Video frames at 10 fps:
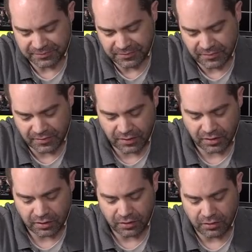
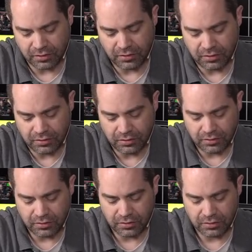
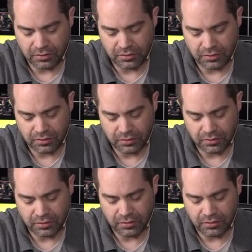
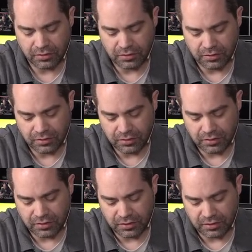
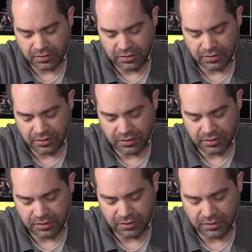[no speech]